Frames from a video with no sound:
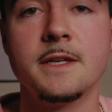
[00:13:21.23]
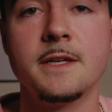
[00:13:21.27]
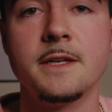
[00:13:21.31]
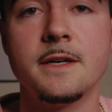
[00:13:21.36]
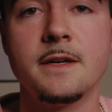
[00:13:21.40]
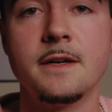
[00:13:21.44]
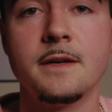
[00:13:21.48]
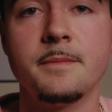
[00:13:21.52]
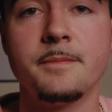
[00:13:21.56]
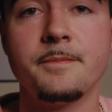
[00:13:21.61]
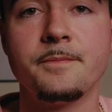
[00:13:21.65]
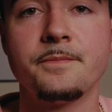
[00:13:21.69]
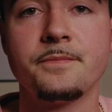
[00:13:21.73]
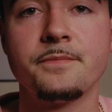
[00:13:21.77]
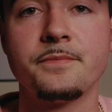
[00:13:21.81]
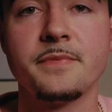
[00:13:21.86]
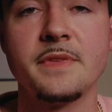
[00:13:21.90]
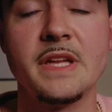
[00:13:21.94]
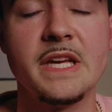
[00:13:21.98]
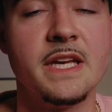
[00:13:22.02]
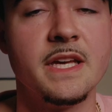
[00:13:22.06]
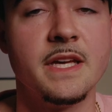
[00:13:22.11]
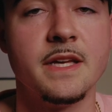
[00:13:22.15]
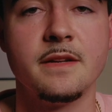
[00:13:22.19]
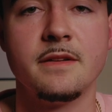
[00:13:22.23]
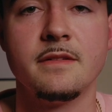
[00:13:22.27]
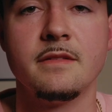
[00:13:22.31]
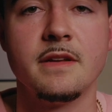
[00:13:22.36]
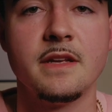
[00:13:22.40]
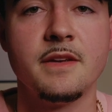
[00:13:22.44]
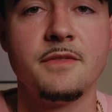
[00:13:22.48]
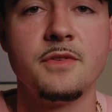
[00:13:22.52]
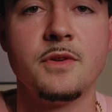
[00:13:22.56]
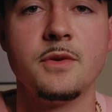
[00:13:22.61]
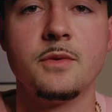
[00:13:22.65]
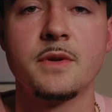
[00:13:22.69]

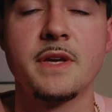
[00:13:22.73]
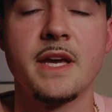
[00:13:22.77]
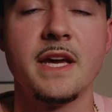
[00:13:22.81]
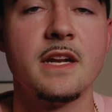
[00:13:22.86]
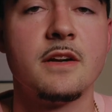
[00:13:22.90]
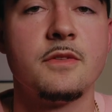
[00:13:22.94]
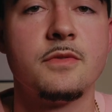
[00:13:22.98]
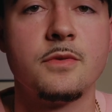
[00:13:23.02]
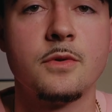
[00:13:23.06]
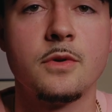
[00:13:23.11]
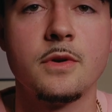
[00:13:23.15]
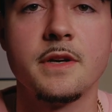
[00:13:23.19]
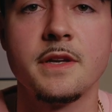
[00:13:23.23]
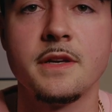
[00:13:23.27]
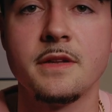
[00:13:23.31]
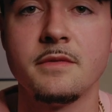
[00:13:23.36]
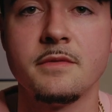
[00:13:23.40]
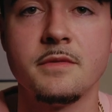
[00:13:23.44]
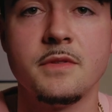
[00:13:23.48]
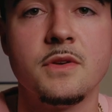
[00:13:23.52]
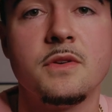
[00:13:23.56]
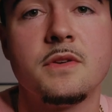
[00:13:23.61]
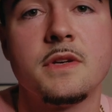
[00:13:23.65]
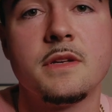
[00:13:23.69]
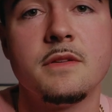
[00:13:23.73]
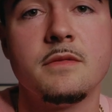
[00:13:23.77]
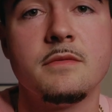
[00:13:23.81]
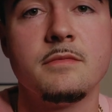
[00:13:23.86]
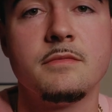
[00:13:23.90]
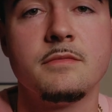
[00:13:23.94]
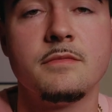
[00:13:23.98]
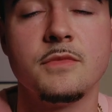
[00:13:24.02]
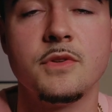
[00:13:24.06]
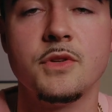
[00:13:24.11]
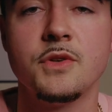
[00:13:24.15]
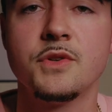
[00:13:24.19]
And if you can't afford it, you
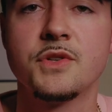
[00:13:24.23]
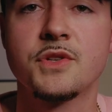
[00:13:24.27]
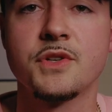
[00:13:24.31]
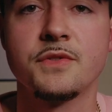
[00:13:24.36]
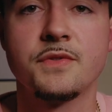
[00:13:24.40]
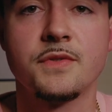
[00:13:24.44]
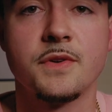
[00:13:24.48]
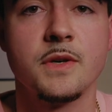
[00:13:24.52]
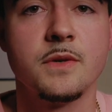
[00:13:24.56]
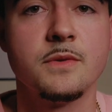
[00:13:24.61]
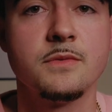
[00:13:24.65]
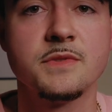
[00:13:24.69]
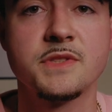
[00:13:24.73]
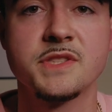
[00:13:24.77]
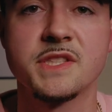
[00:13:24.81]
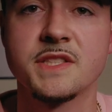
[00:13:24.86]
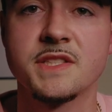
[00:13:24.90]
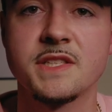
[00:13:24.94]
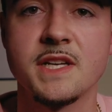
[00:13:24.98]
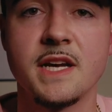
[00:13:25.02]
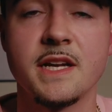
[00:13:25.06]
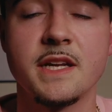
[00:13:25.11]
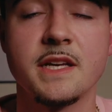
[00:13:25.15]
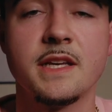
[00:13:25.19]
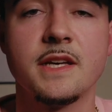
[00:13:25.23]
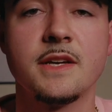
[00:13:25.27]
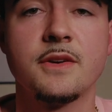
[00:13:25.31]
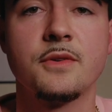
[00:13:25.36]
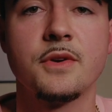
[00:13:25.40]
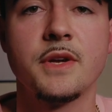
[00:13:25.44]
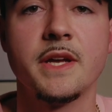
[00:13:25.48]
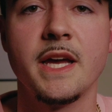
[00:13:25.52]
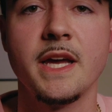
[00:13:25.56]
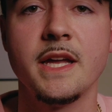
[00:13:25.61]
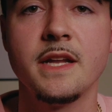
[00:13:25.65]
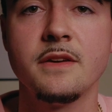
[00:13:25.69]
can use your phone, just kind of
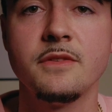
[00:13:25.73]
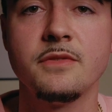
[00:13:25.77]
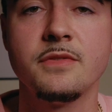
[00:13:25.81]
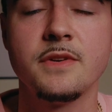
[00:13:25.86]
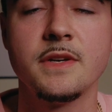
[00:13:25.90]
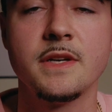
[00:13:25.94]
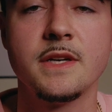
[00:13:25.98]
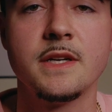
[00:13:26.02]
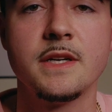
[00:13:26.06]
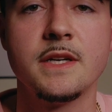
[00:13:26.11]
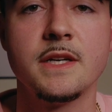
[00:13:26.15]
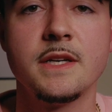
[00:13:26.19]
get creative.